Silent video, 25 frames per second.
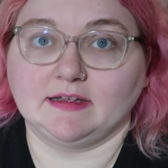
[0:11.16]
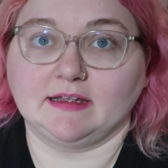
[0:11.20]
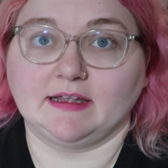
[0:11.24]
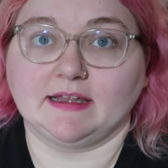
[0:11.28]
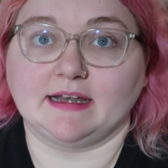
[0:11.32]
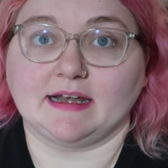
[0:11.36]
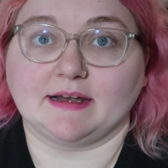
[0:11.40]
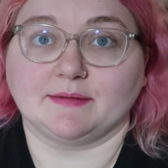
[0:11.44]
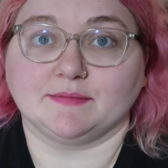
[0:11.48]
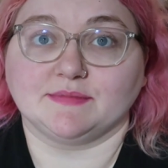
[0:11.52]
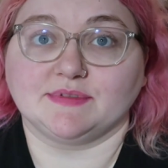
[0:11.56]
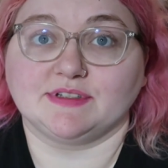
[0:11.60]

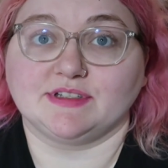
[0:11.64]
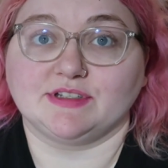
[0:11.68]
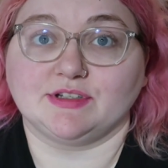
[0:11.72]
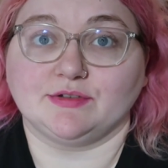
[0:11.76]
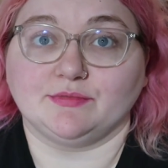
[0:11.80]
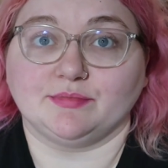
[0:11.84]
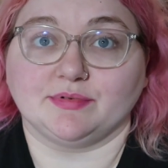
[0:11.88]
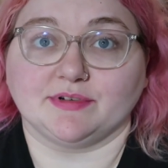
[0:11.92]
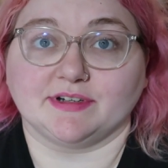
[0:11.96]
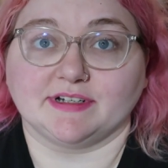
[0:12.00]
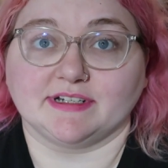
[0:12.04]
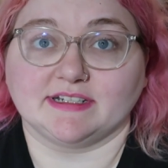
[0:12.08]
And I'm
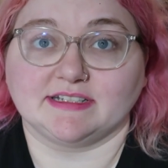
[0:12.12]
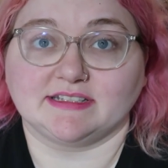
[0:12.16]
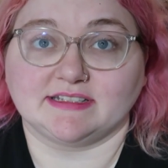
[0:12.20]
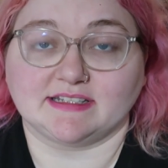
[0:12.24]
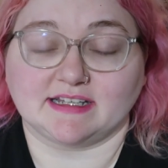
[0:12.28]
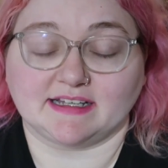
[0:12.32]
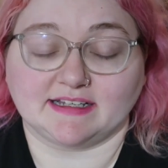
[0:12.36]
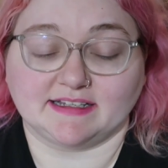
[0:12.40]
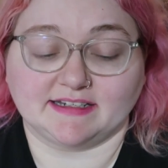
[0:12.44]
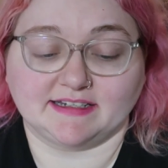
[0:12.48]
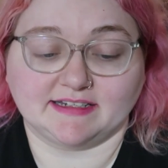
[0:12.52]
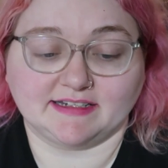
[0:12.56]
super
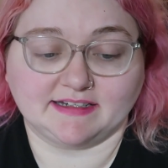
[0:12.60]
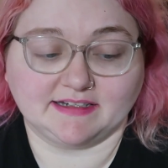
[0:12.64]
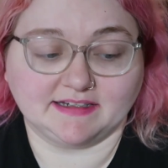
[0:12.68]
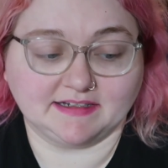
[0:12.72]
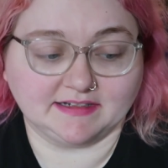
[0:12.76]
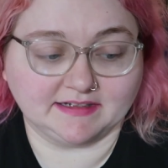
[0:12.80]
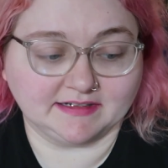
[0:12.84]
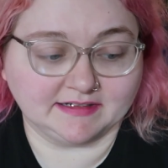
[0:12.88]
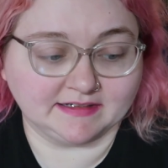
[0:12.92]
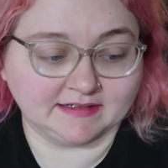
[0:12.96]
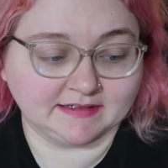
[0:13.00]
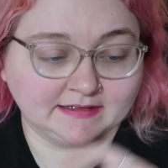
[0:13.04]
excited.
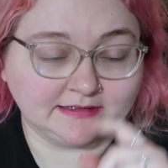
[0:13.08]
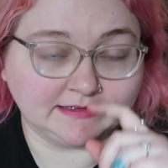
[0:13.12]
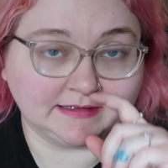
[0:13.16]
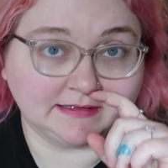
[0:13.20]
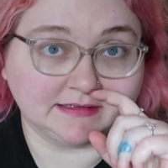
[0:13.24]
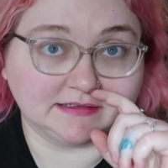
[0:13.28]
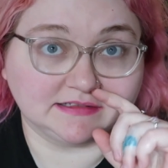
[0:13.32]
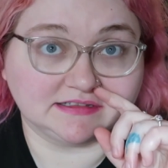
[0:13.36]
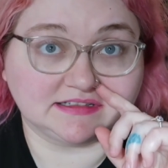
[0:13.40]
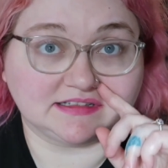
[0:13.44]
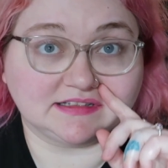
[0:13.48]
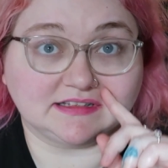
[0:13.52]

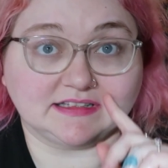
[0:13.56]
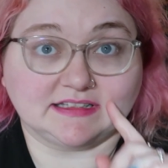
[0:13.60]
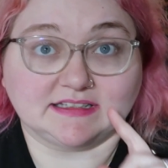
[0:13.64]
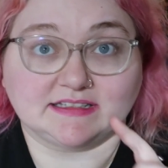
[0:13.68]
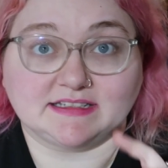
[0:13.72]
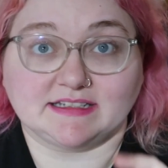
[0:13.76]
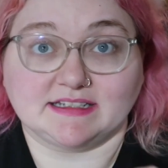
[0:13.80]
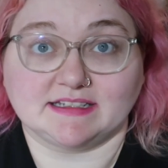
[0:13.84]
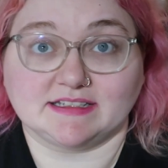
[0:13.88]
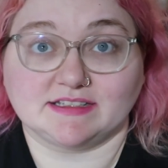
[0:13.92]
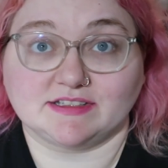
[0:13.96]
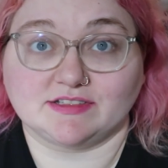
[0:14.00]
So
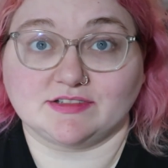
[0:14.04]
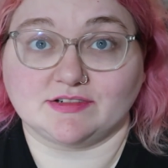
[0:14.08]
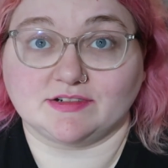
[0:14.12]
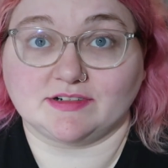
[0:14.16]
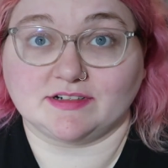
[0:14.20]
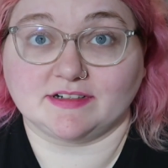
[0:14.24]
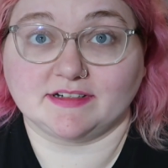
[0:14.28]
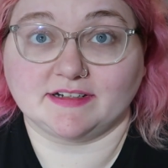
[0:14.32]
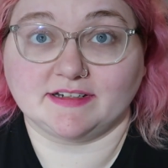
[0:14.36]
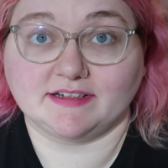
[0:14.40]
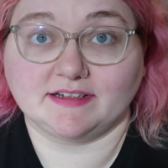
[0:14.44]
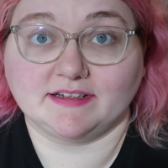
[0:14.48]
let's get
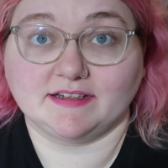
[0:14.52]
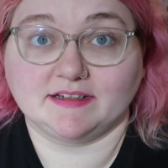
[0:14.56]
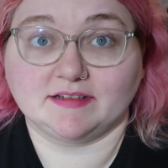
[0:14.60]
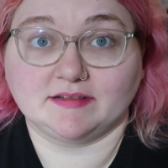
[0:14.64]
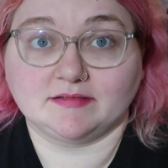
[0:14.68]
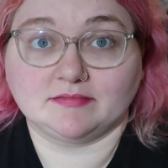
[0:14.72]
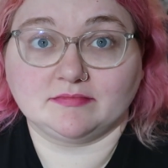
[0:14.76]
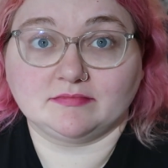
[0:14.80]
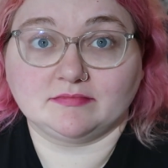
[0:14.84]
started.